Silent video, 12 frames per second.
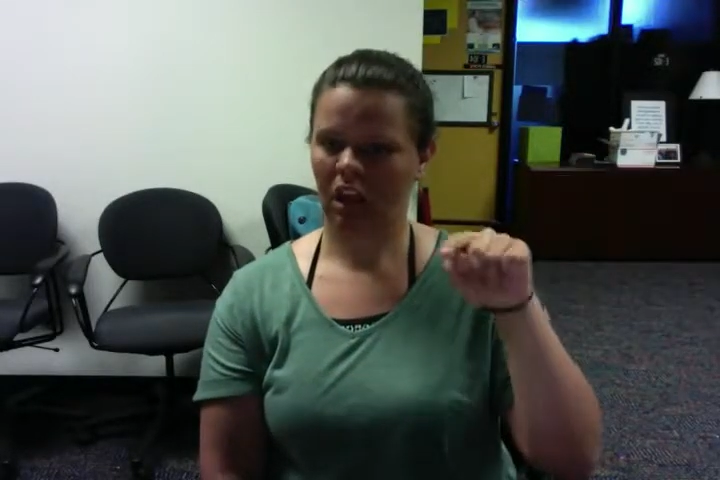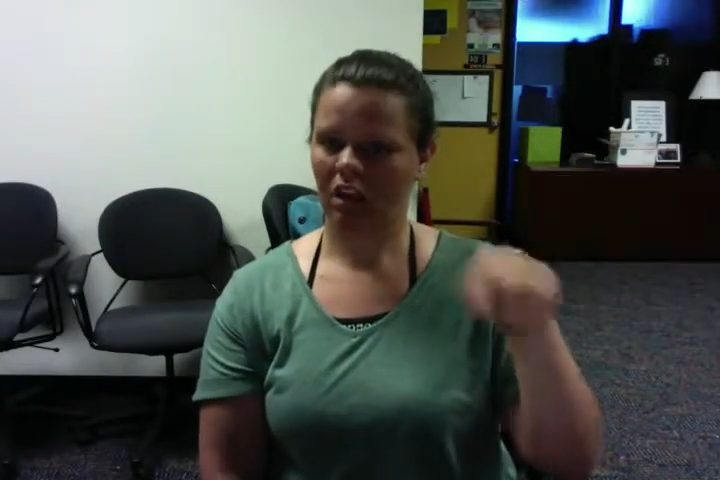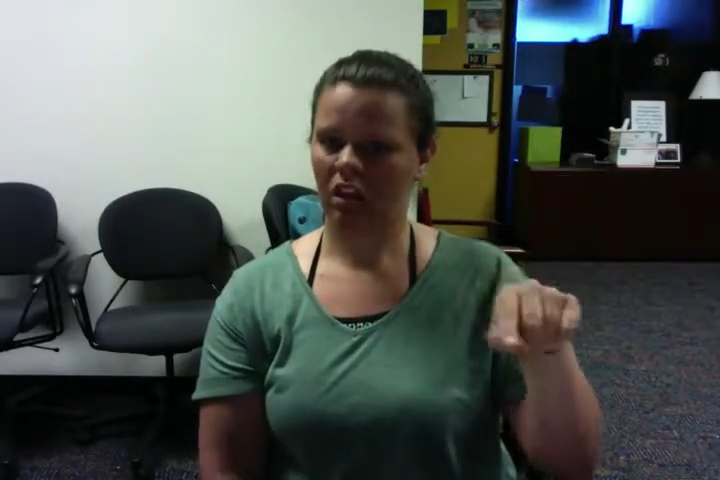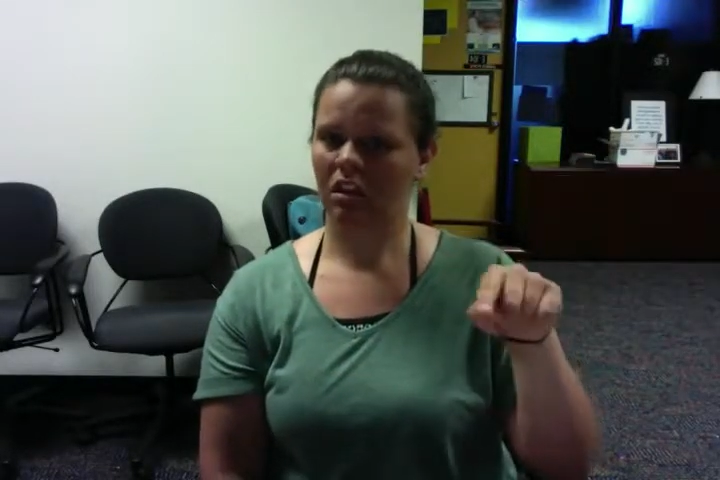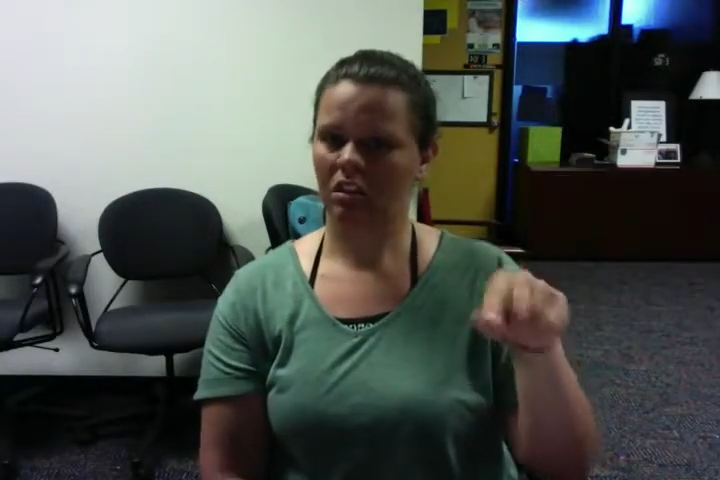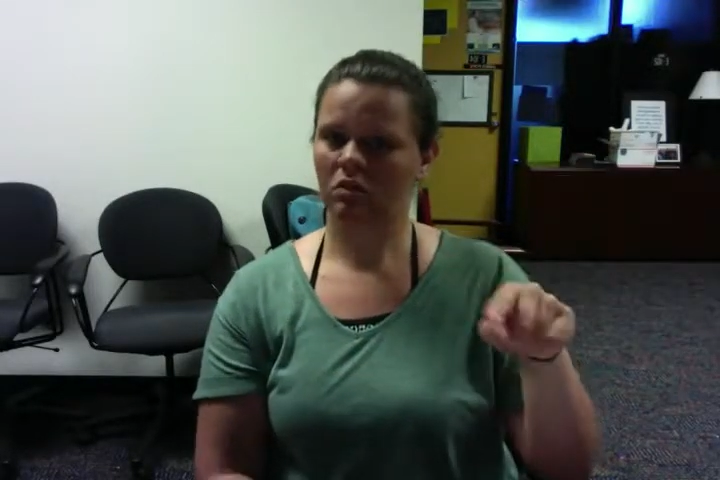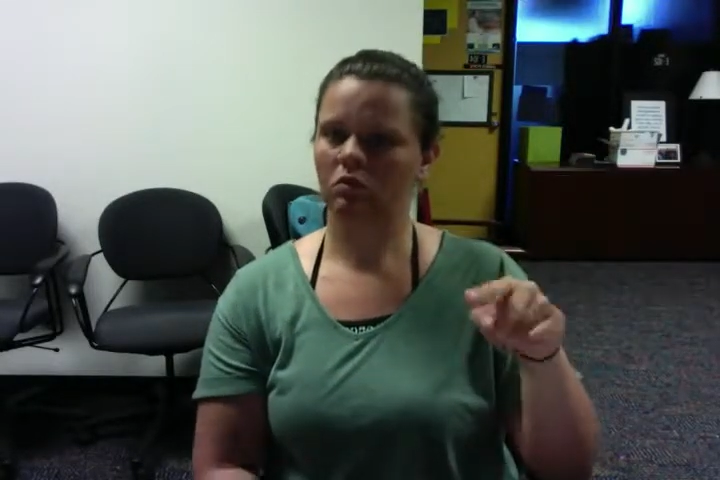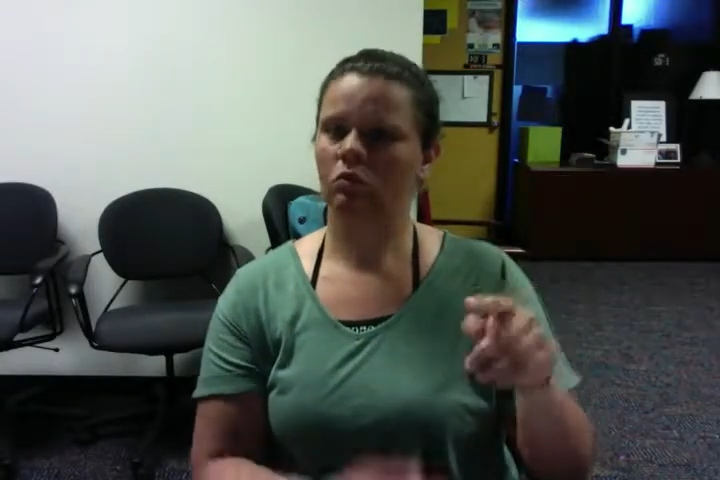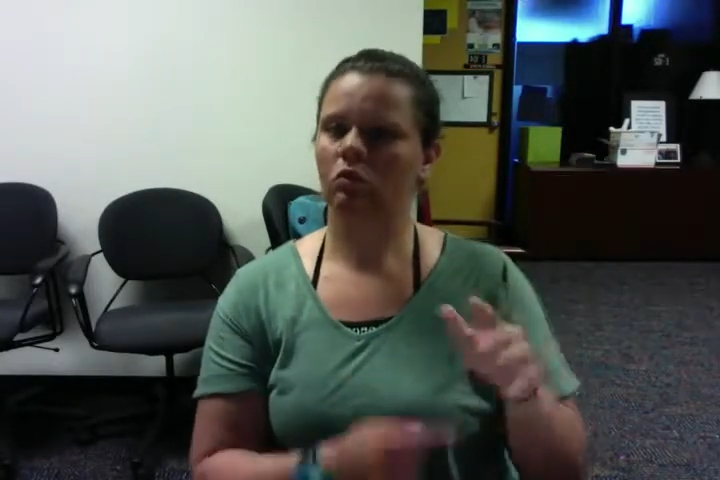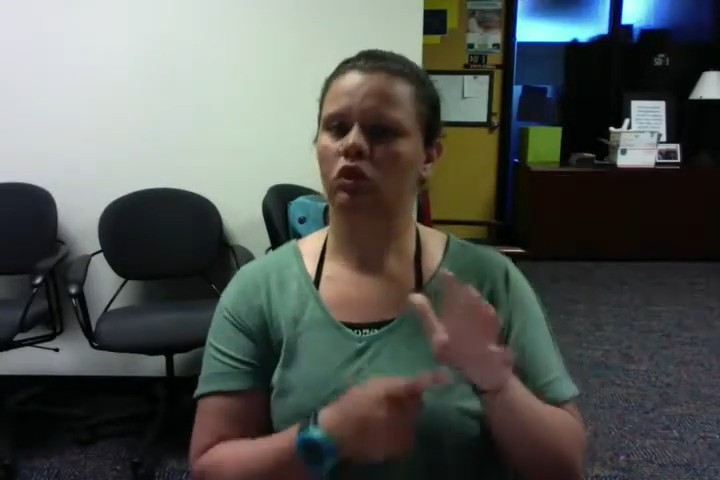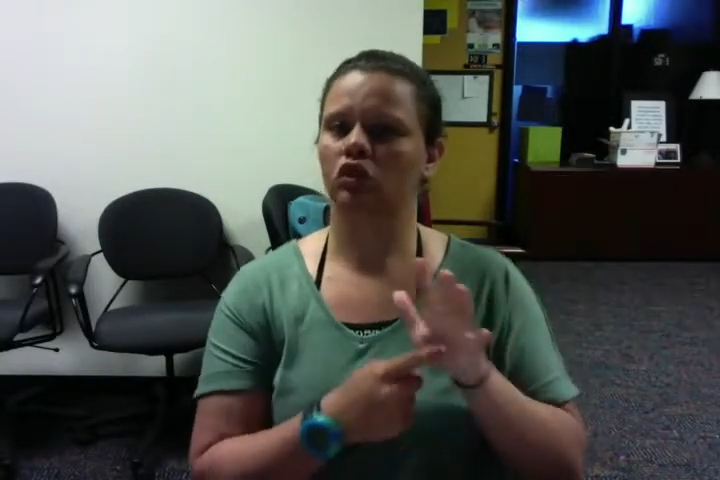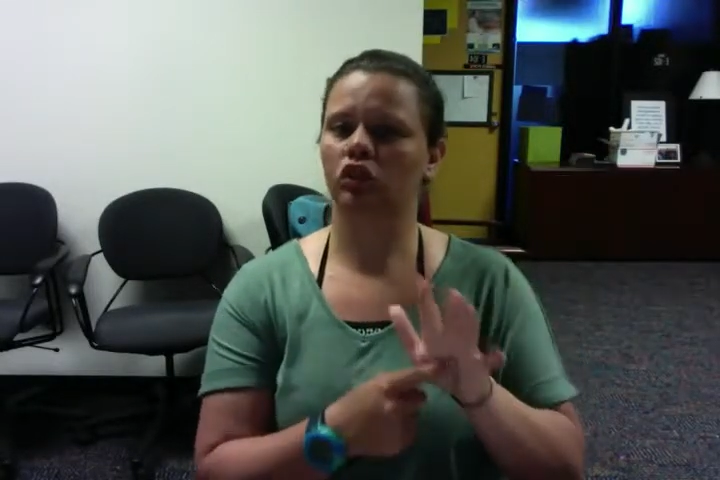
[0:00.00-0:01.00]
at the
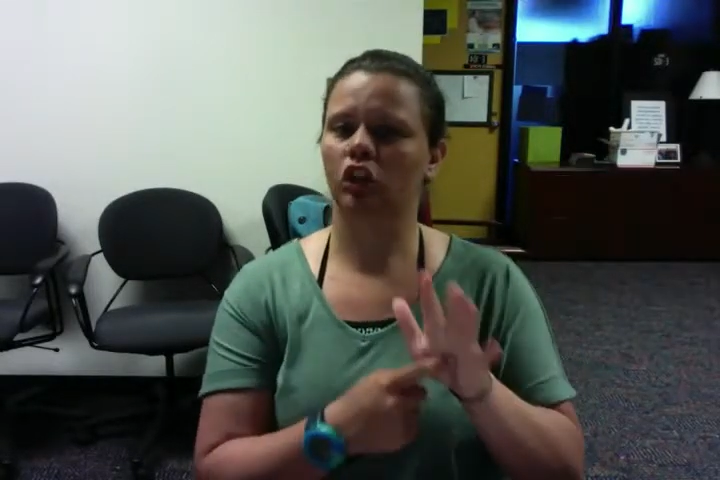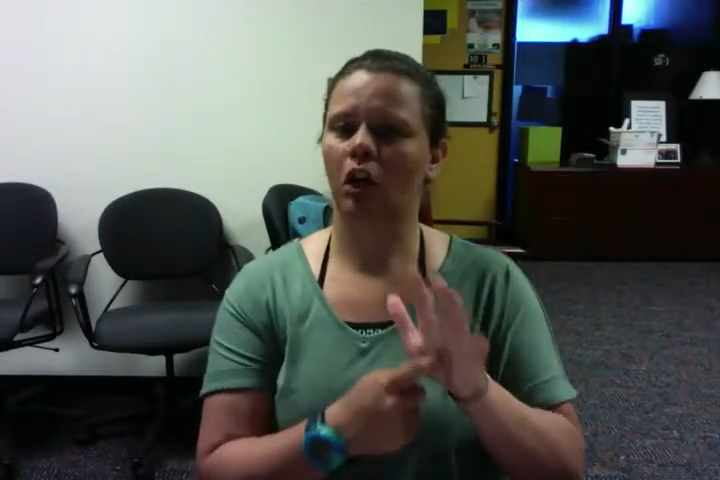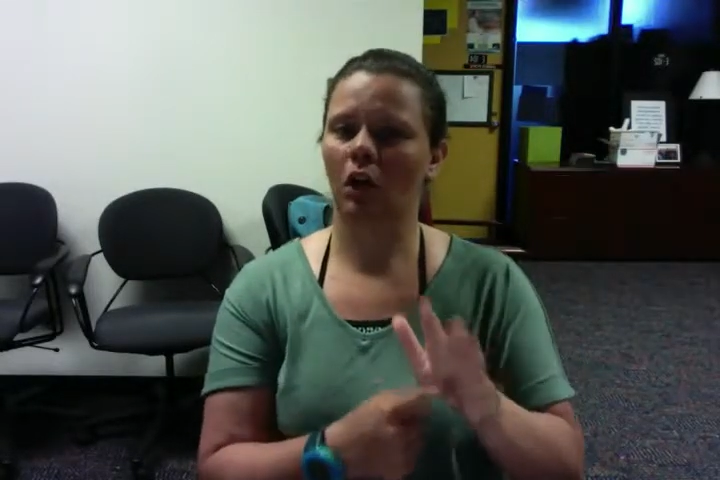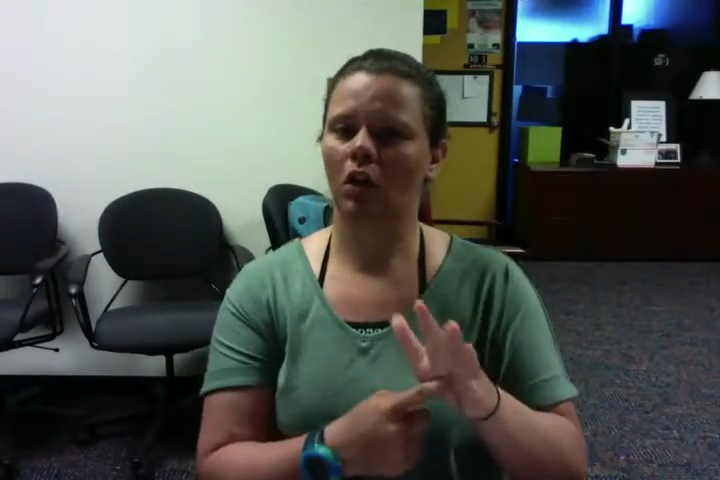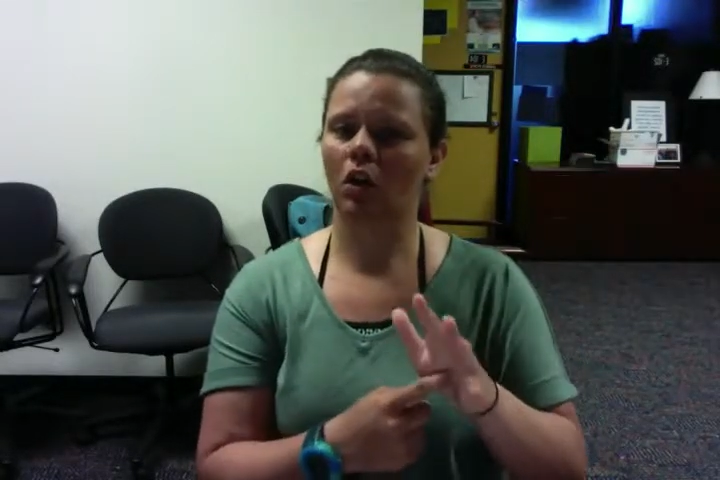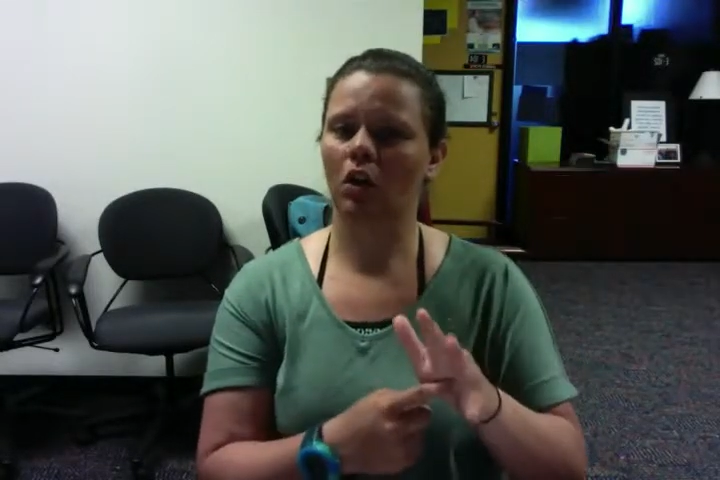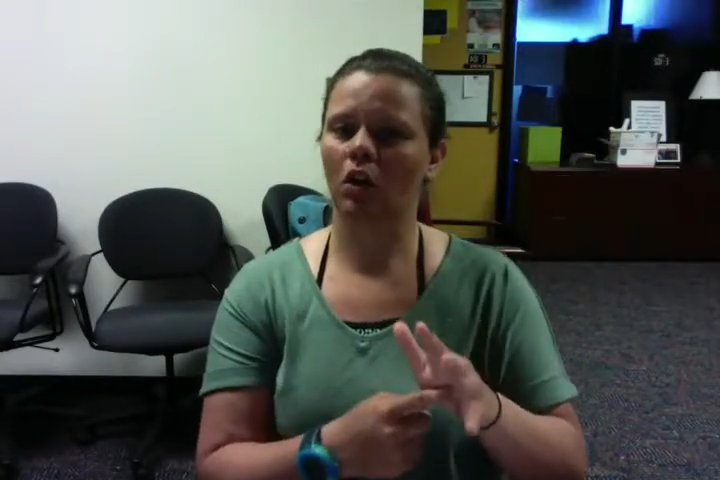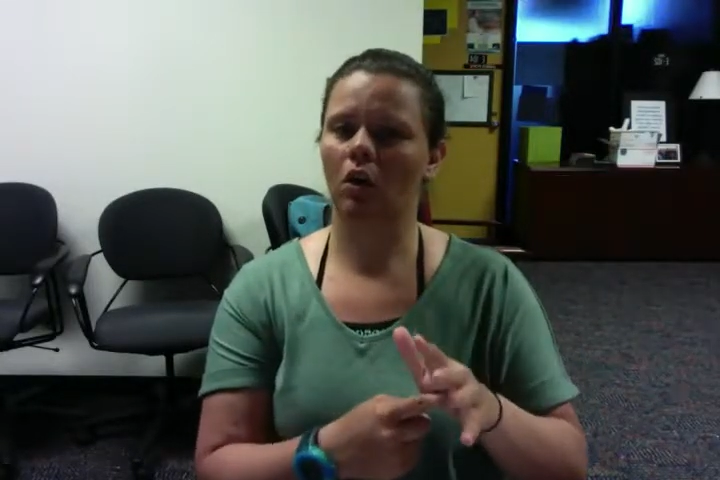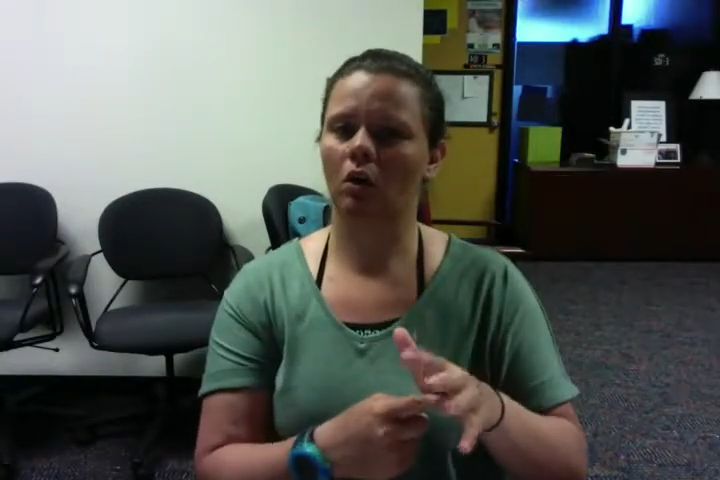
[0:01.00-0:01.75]
beginning of the war.